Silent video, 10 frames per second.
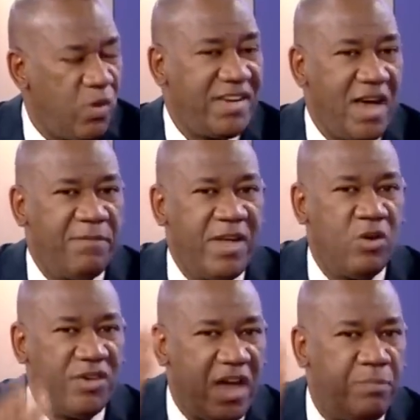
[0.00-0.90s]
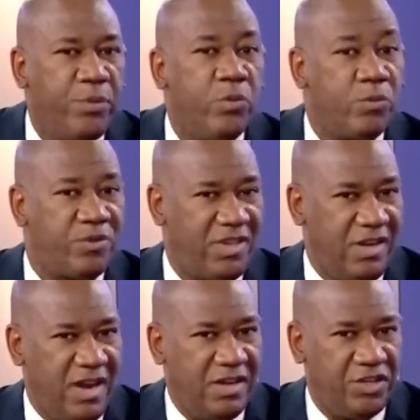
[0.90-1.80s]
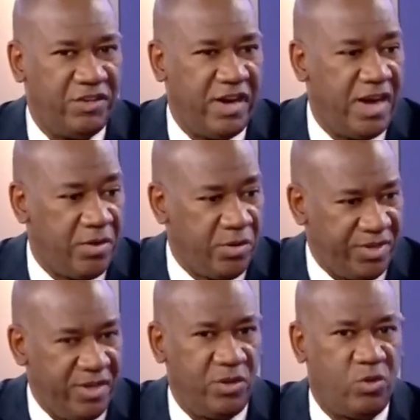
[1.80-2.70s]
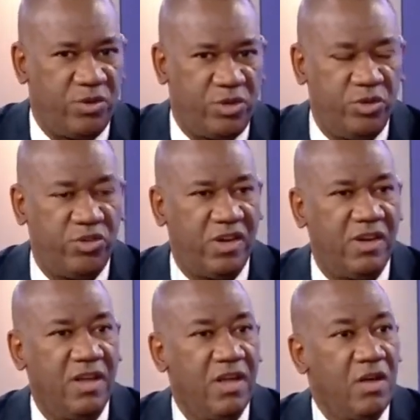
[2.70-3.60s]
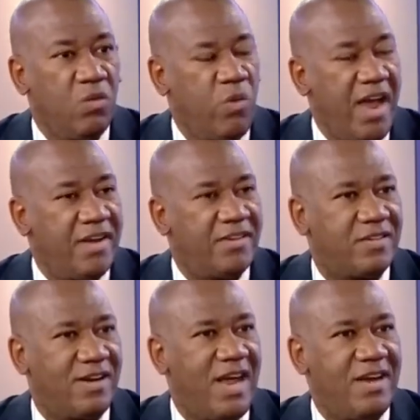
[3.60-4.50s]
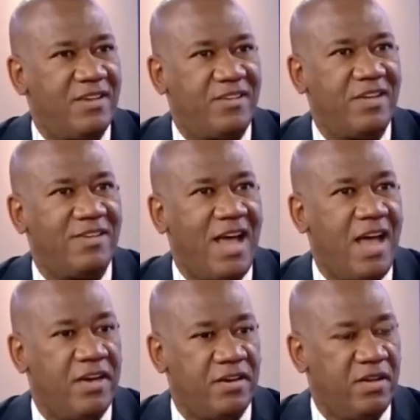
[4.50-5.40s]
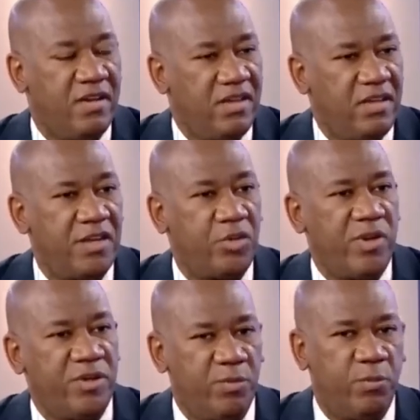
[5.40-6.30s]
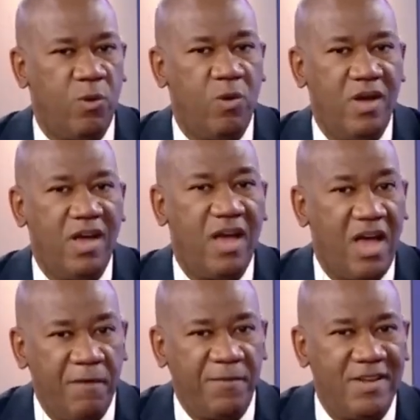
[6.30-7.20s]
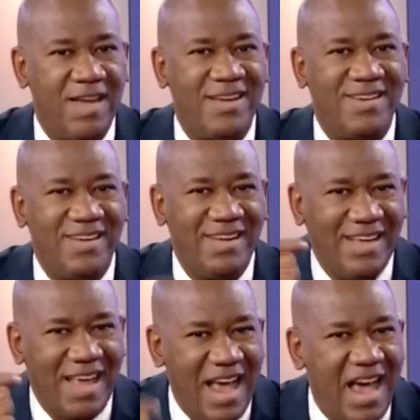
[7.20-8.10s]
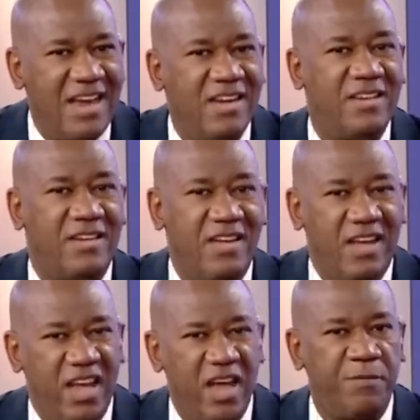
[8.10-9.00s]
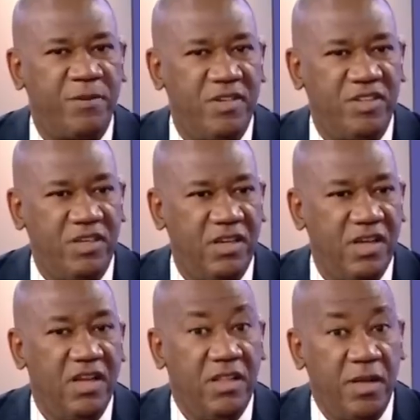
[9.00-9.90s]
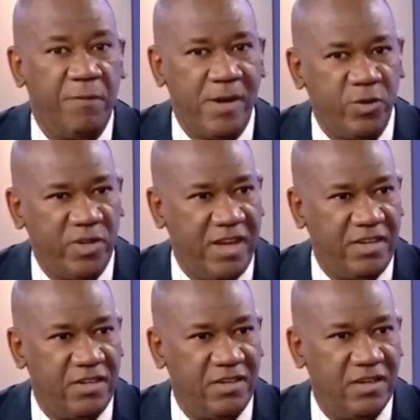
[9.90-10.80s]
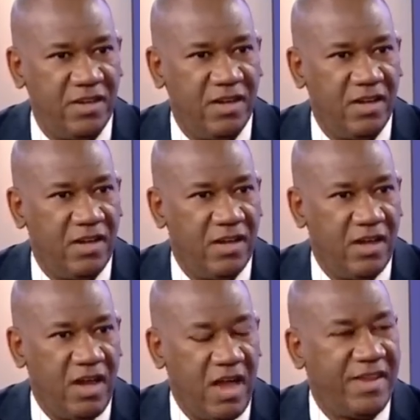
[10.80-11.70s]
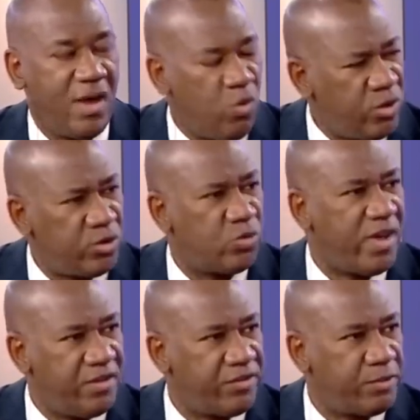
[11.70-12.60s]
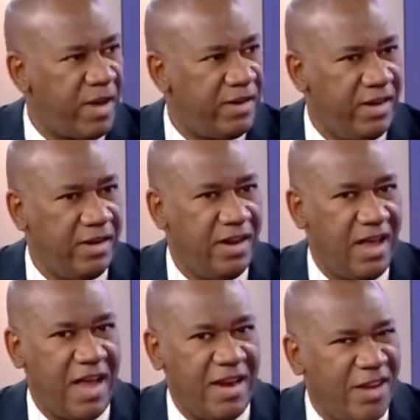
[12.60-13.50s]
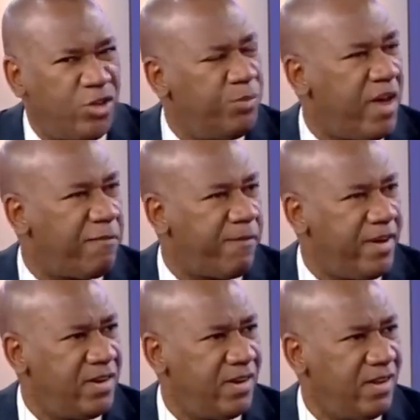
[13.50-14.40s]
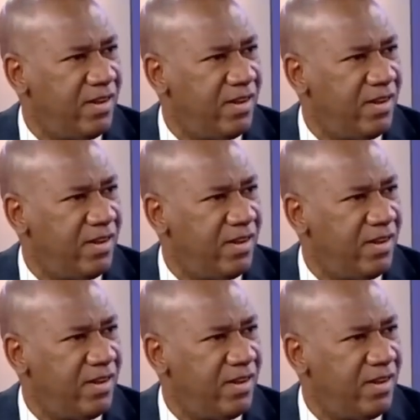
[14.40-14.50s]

What have they not abused in Nigeria? Now they'll take the constitution where it is clear, it says, and get 24. After that, and FCT. They fail to get it. They are going to swear this man in, and I should be afraid?